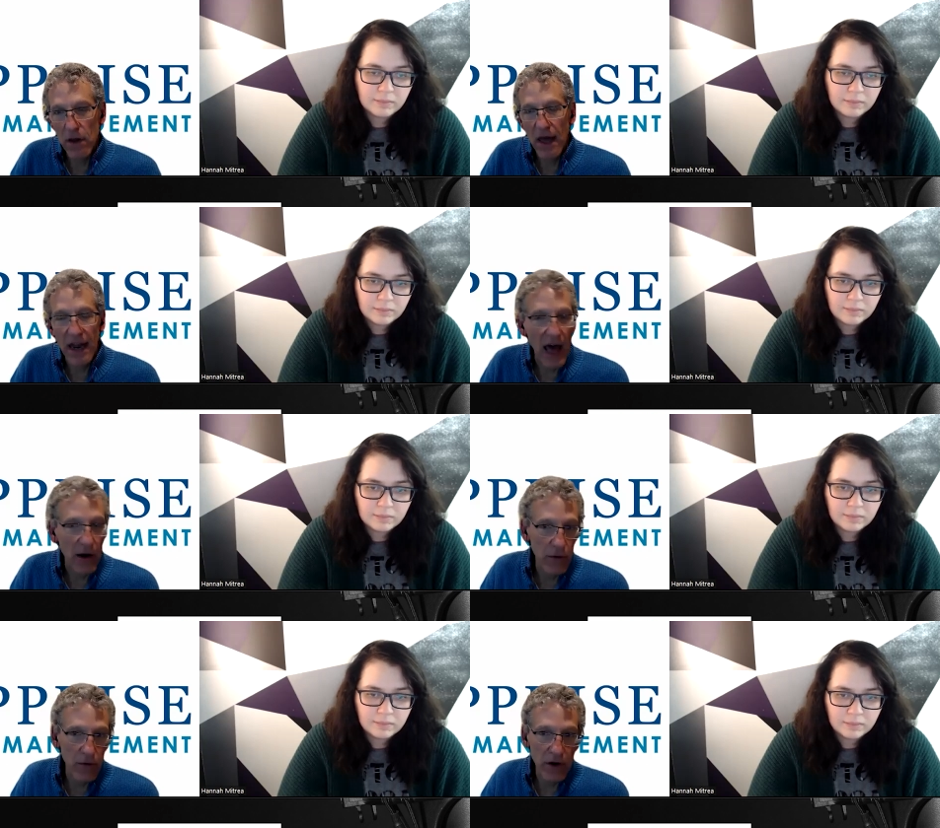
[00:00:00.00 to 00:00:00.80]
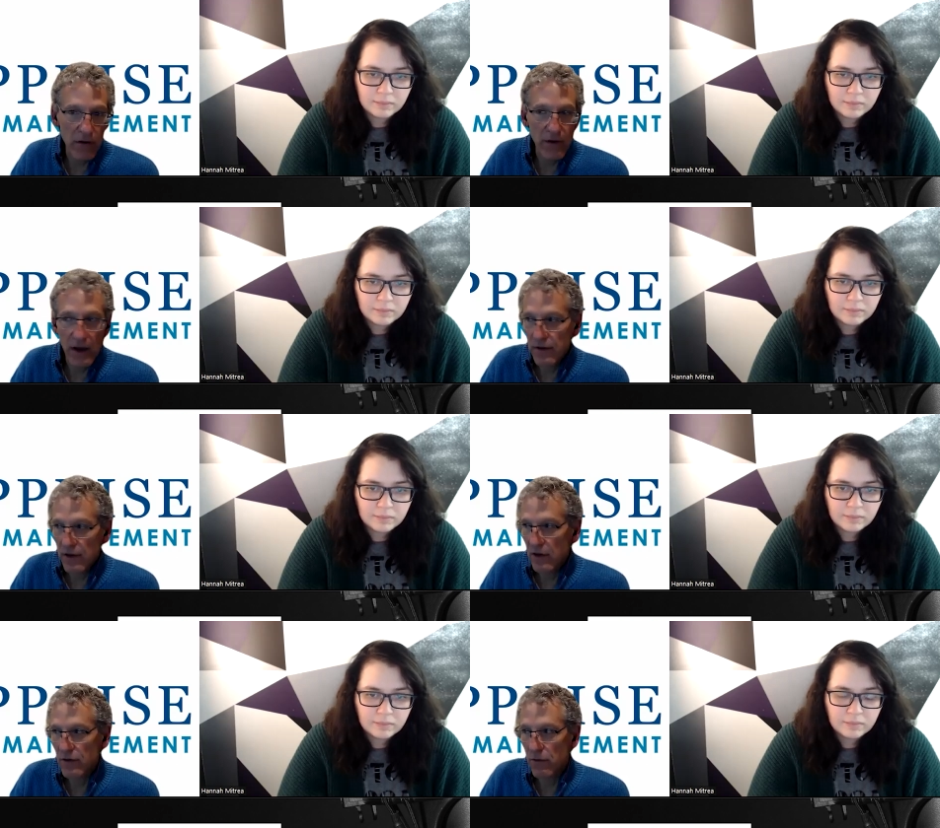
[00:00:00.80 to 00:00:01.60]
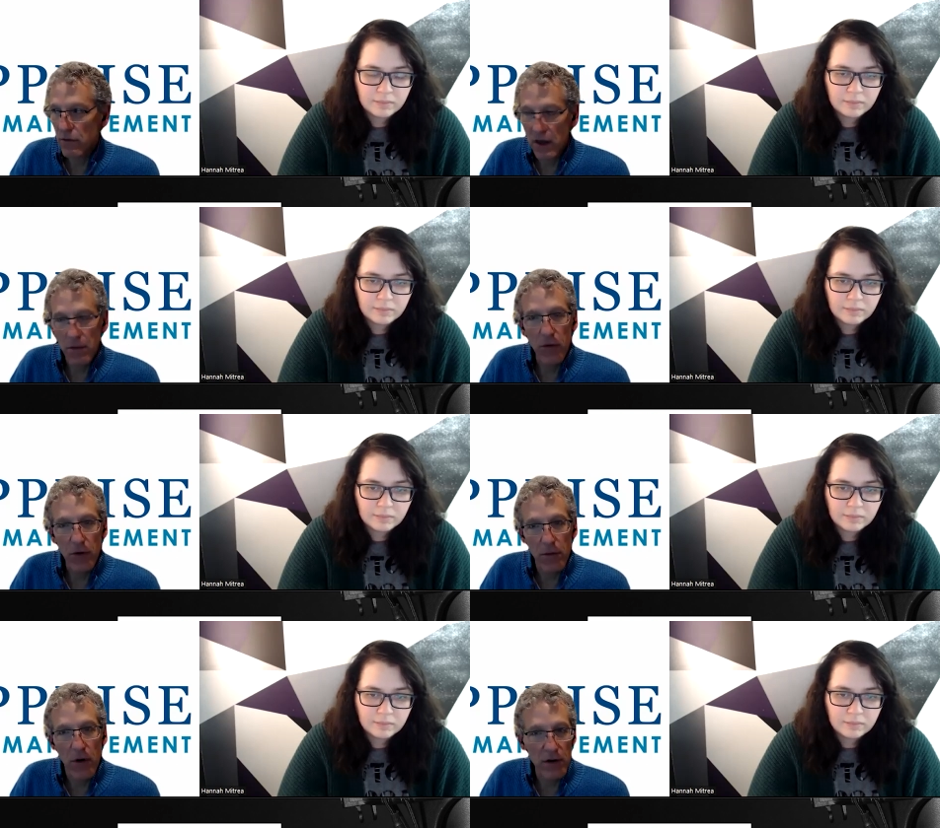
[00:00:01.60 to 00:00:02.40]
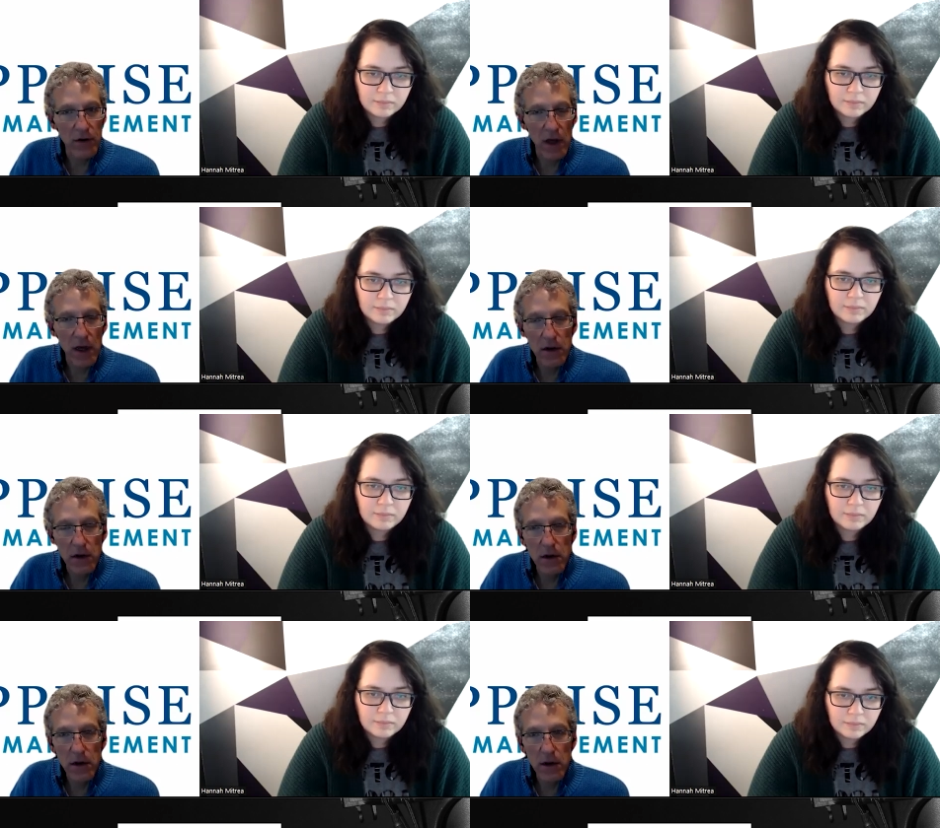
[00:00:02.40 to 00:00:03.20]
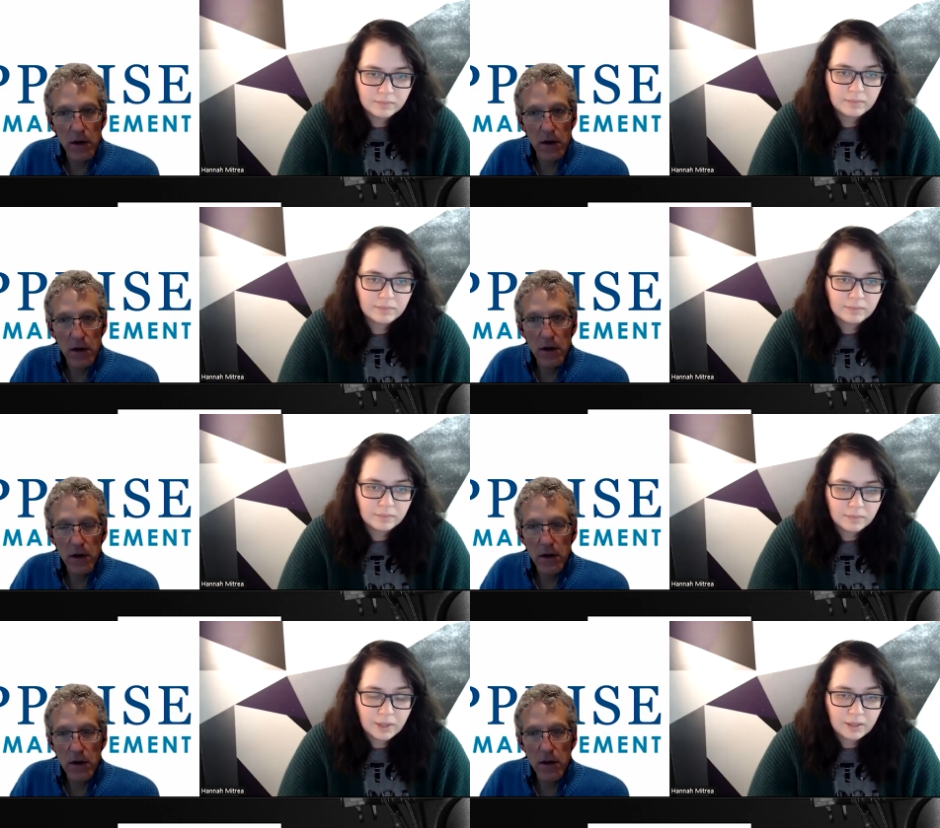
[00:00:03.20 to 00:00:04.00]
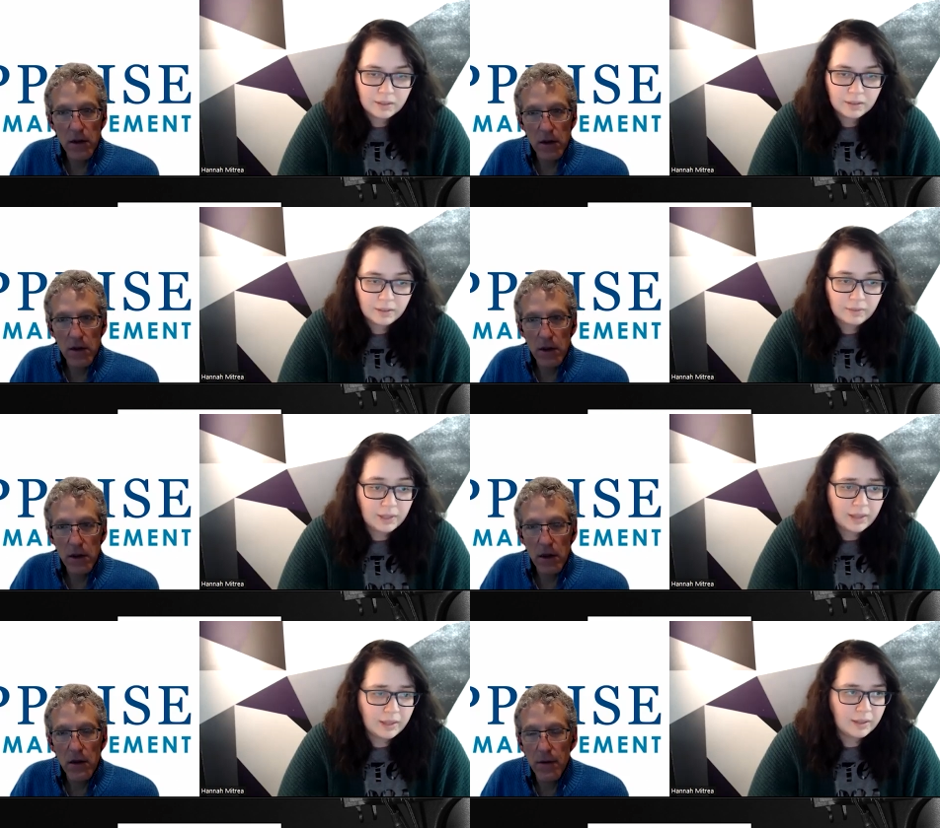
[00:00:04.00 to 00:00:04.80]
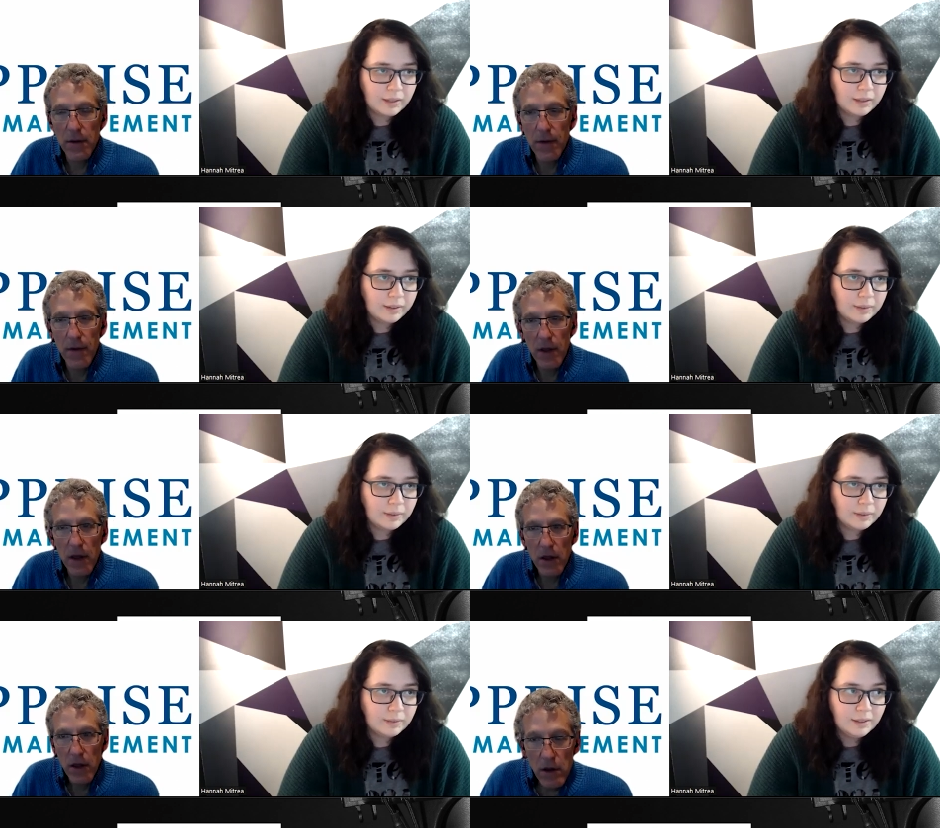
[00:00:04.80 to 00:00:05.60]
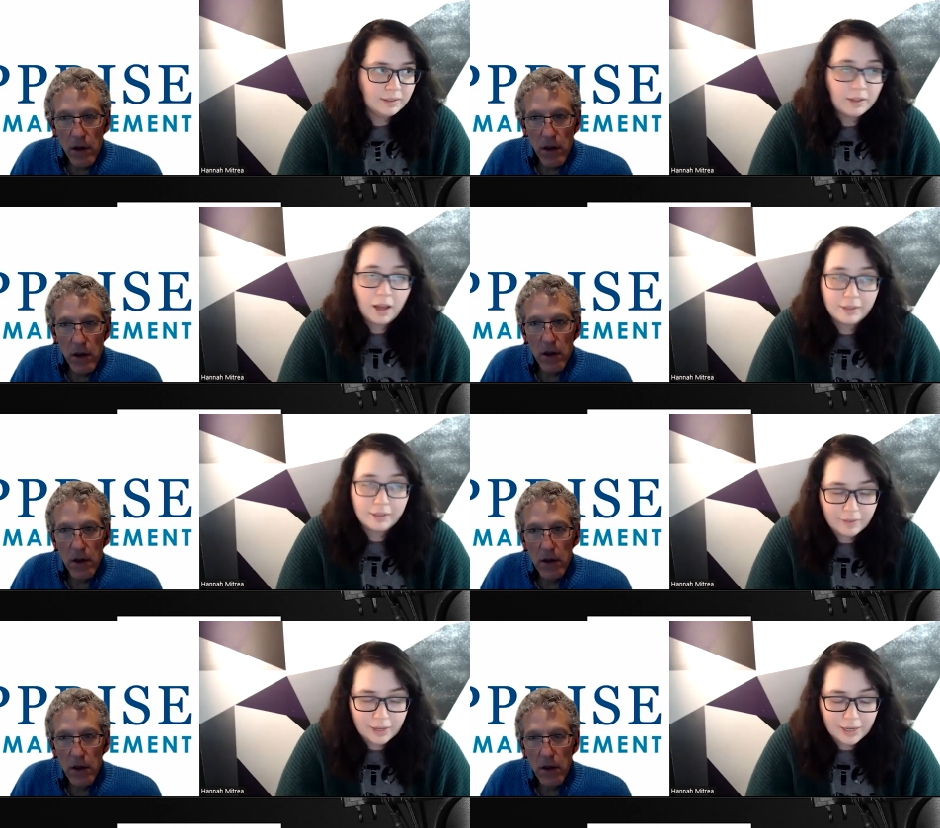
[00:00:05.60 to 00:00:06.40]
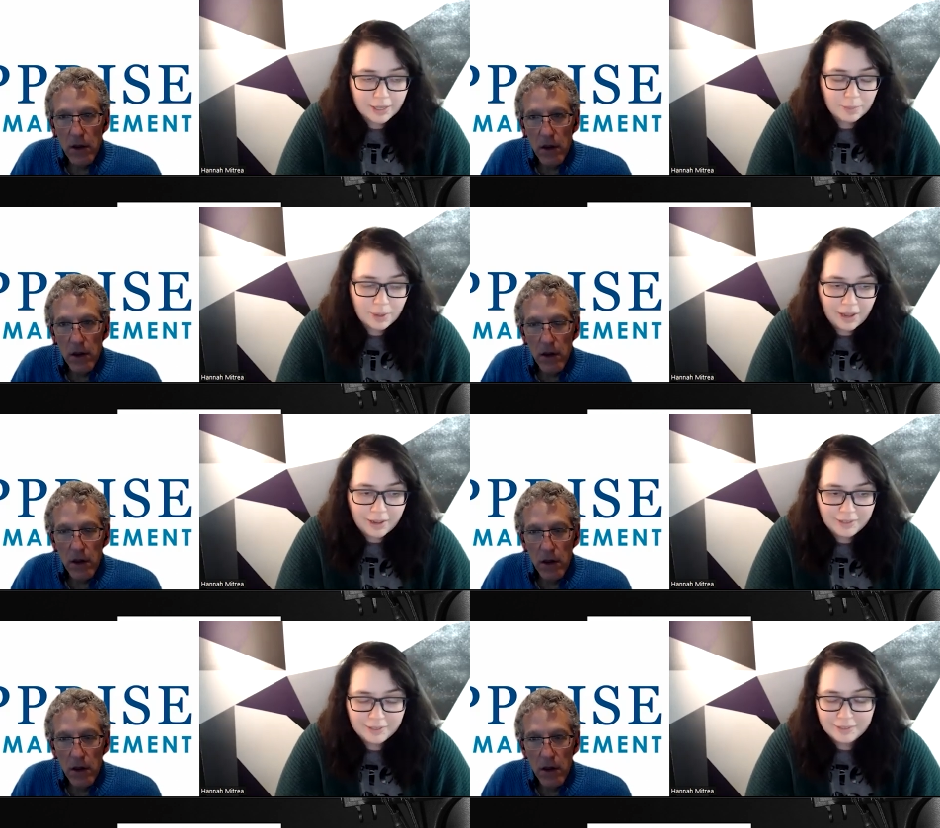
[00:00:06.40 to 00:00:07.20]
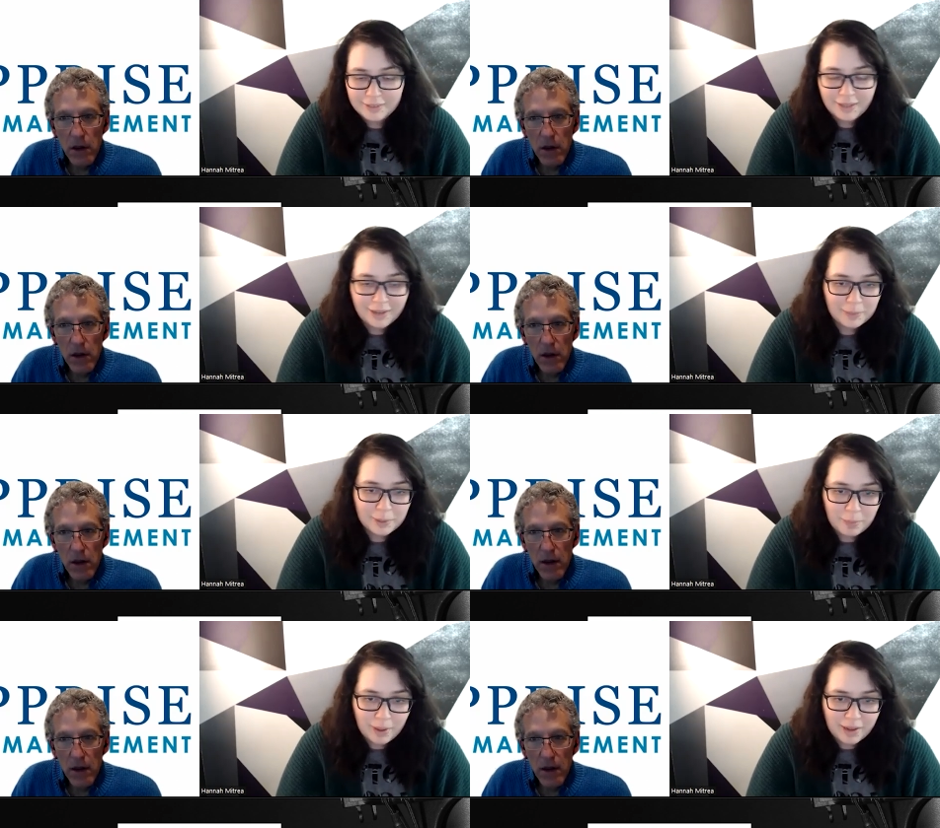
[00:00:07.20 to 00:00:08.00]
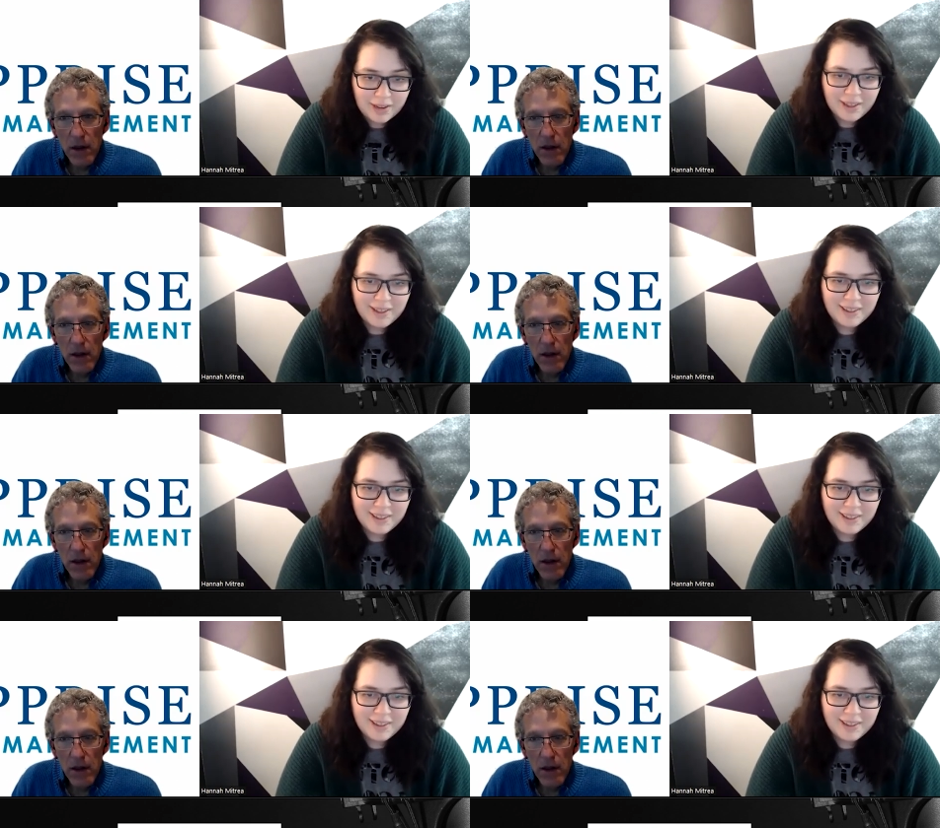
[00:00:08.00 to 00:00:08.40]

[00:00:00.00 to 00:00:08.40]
Speaker 1: and how do we want to invest it those are really important parts of that
Speaker 2: yeah definitely i think you know not leaving anything behind and dying with a penny